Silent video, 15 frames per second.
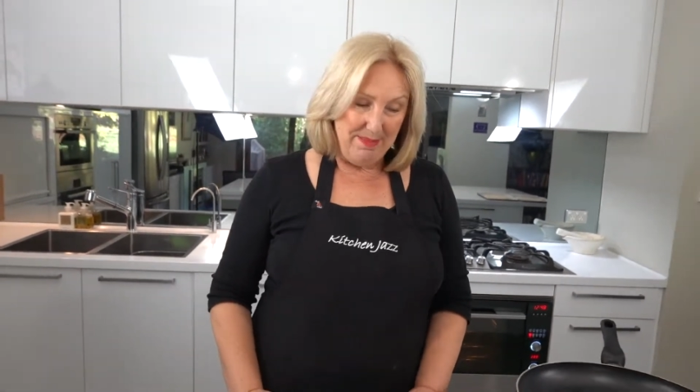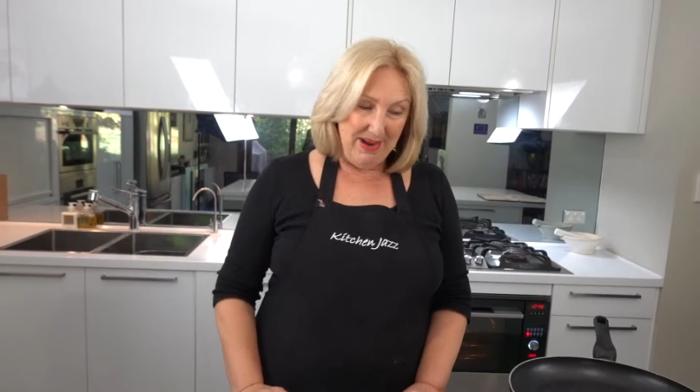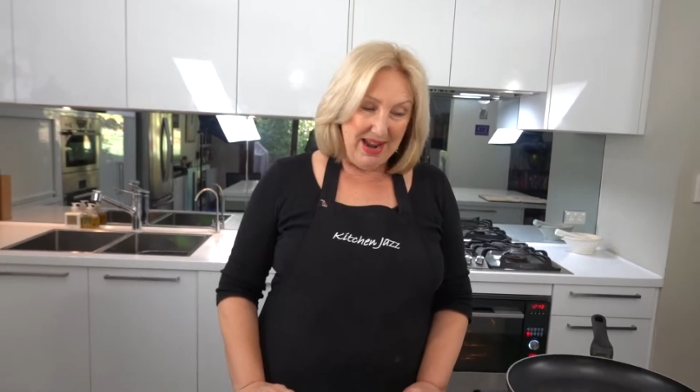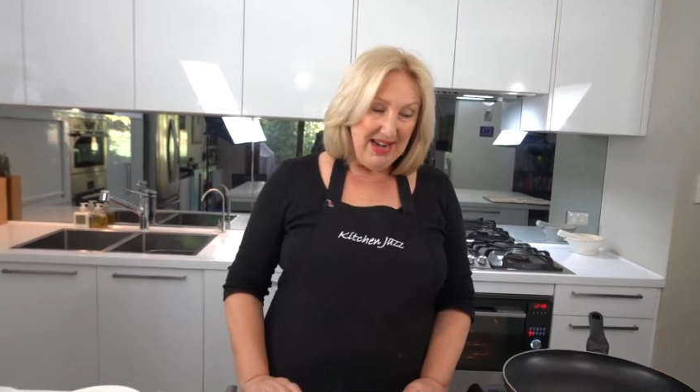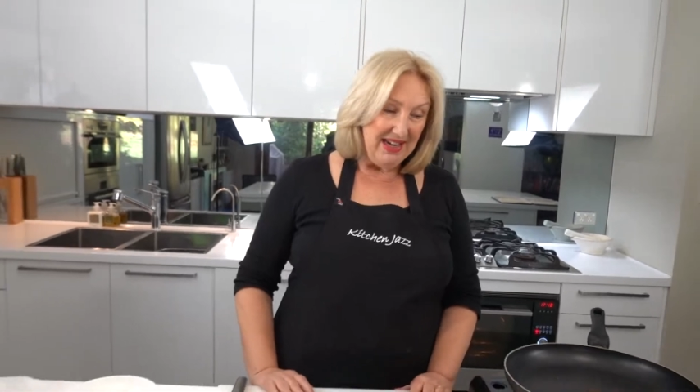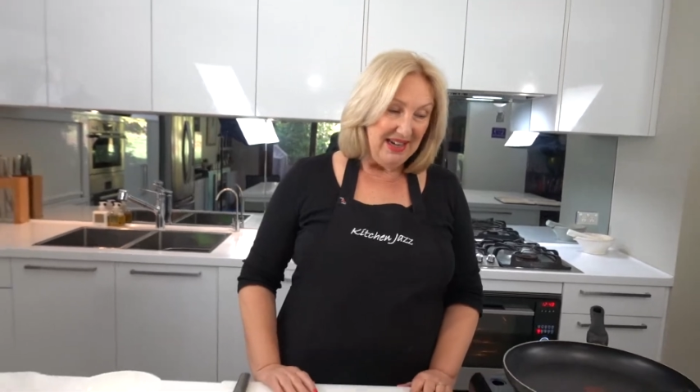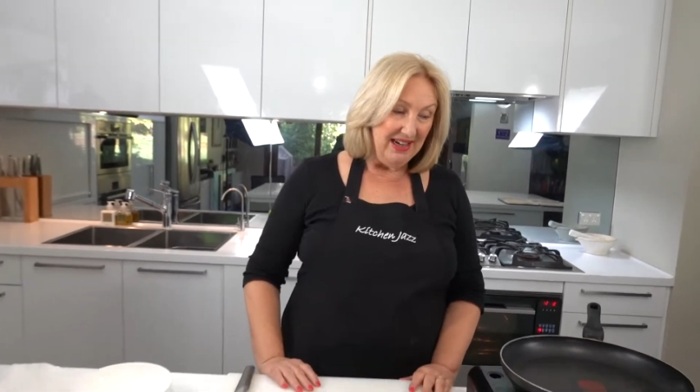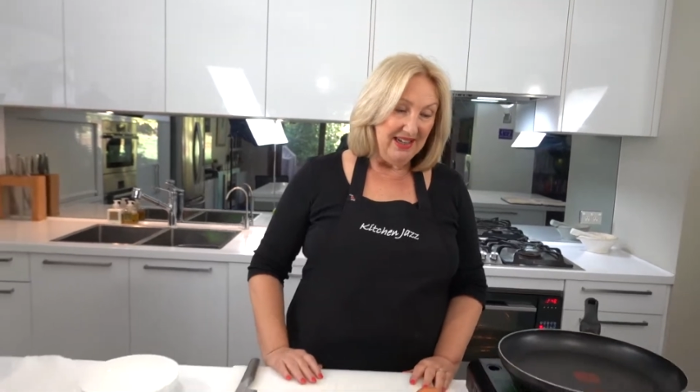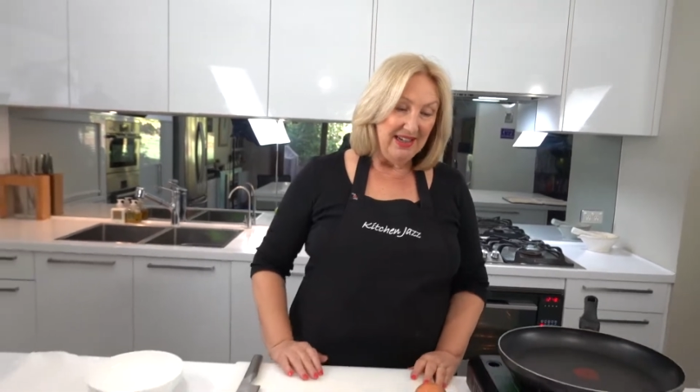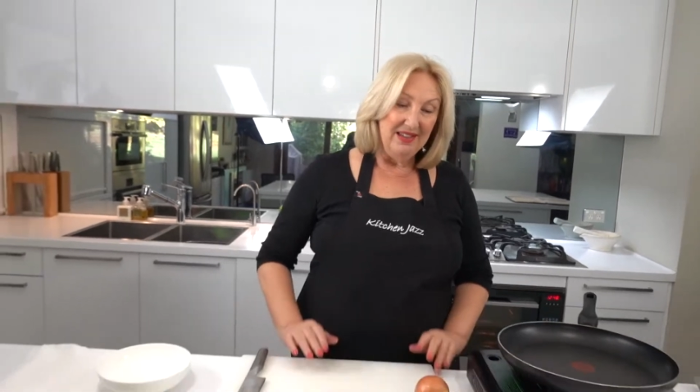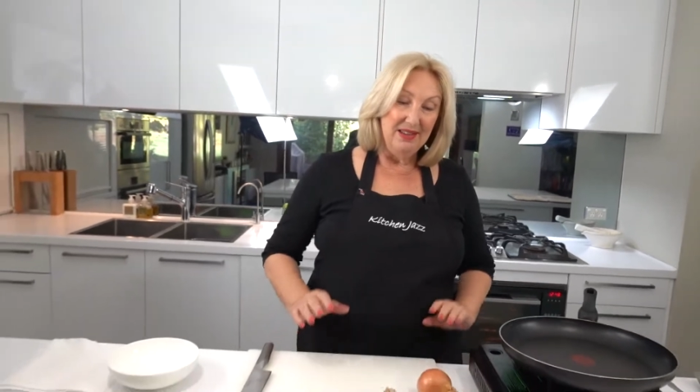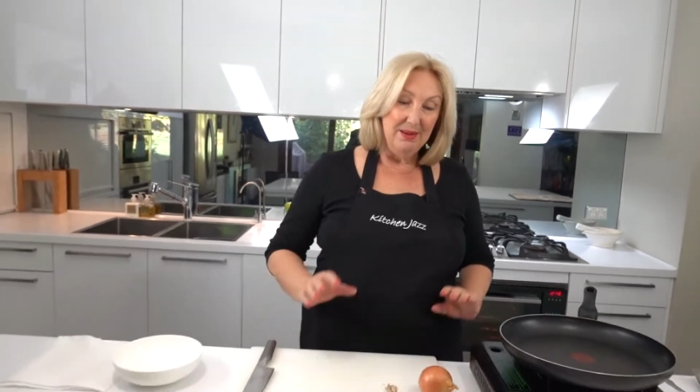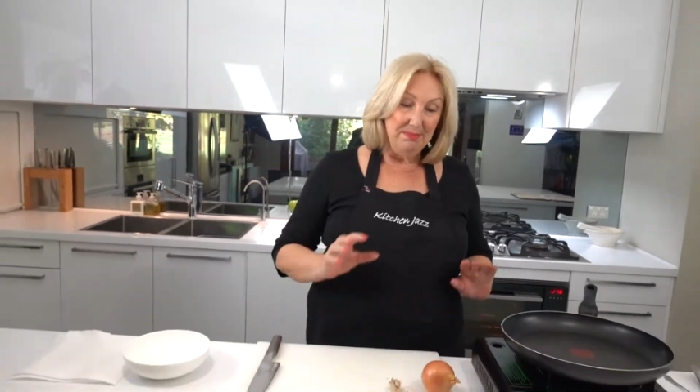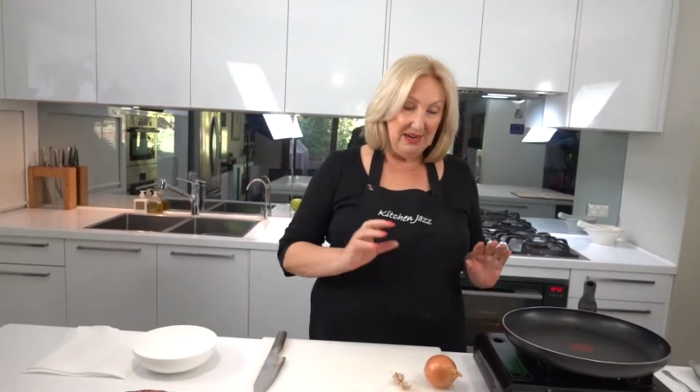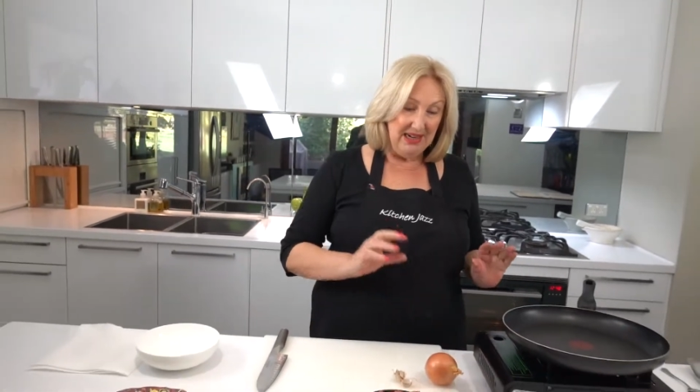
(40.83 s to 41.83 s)
making
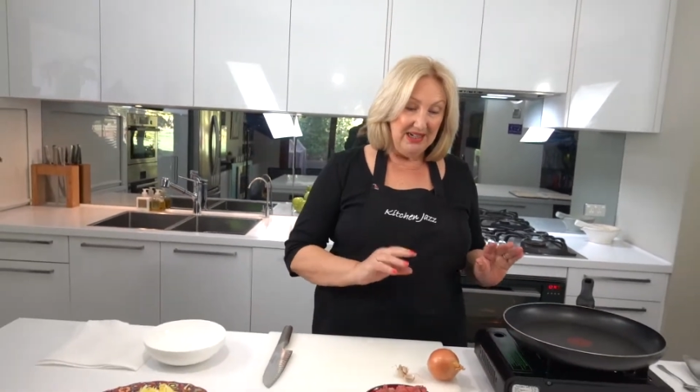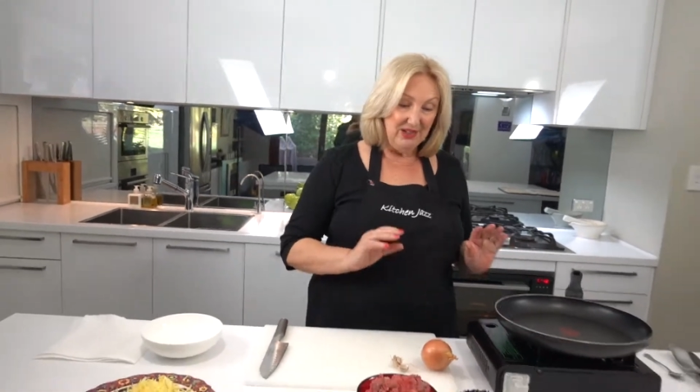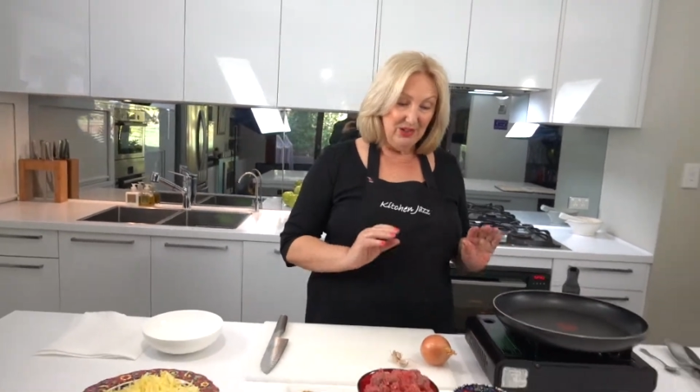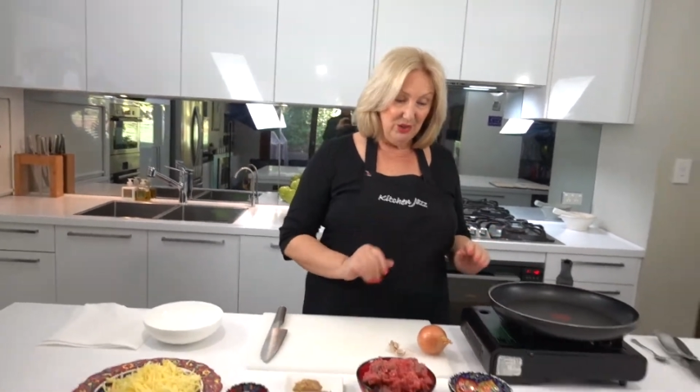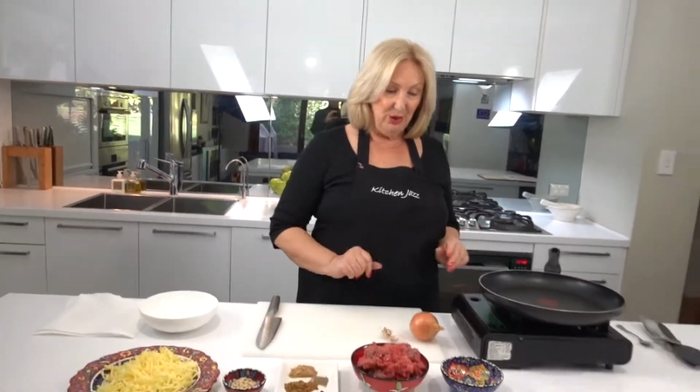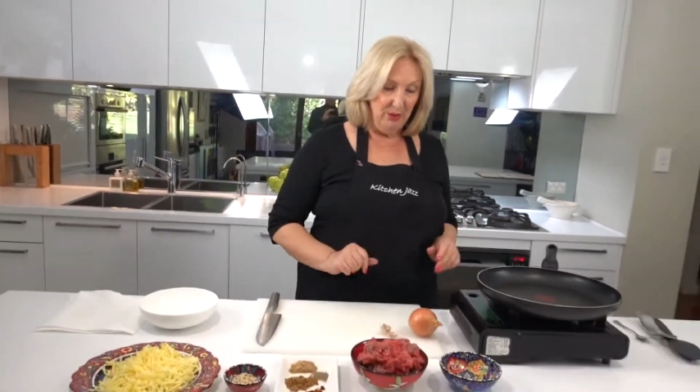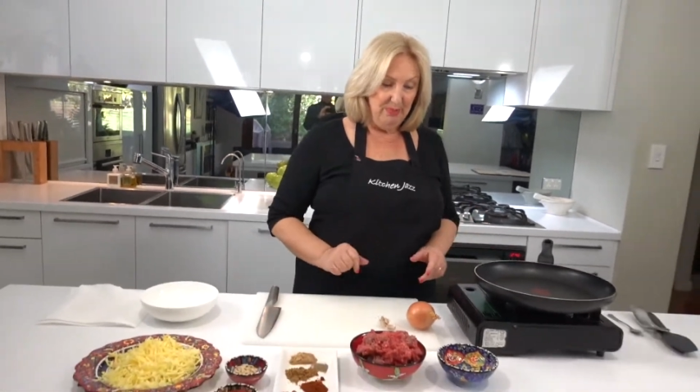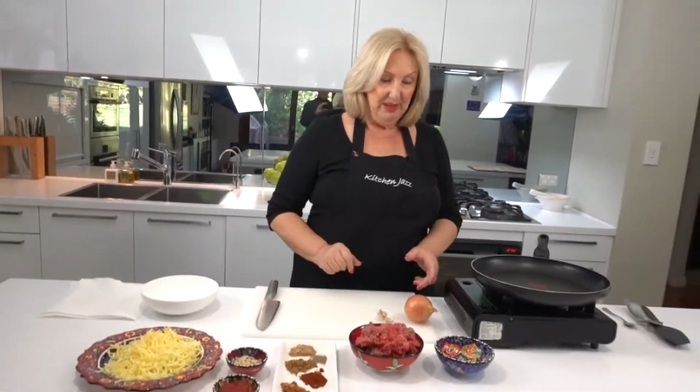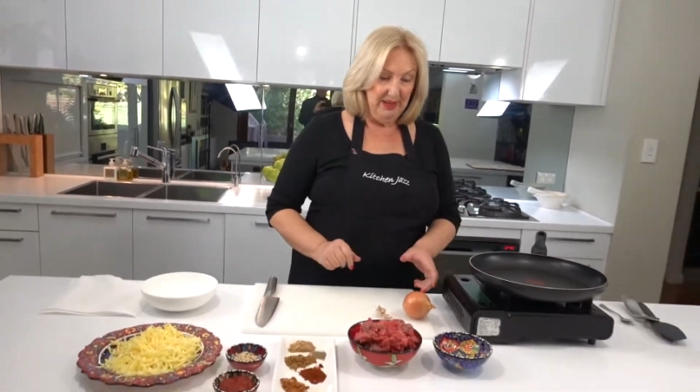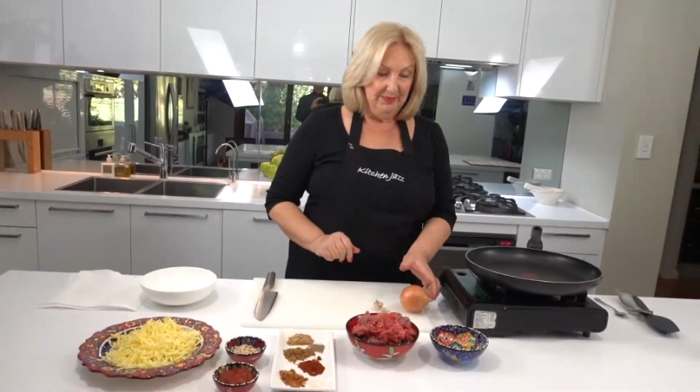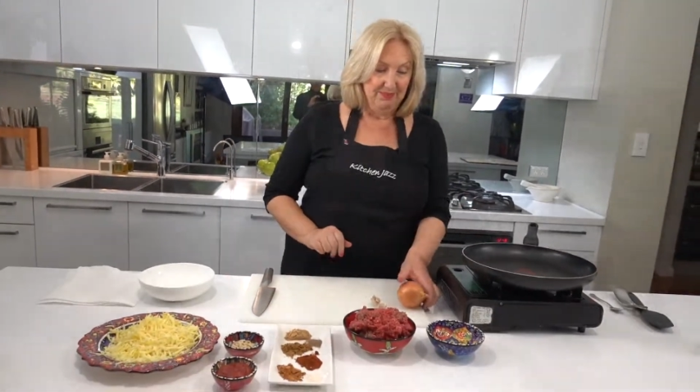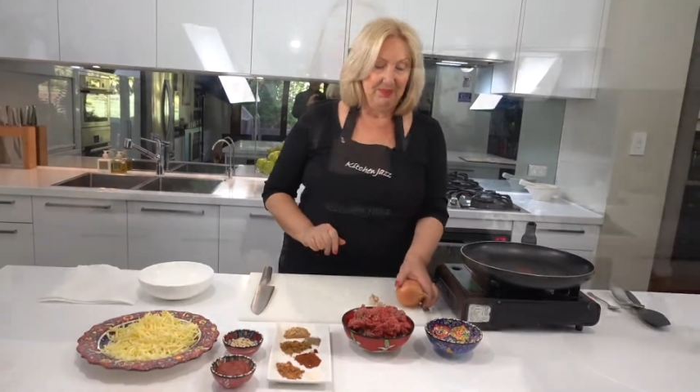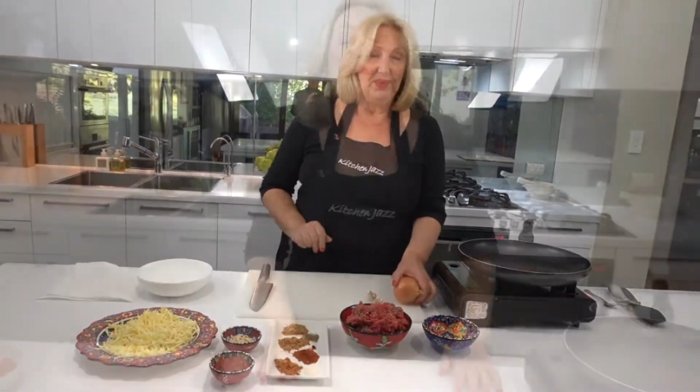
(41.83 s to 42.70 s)
the meat topping.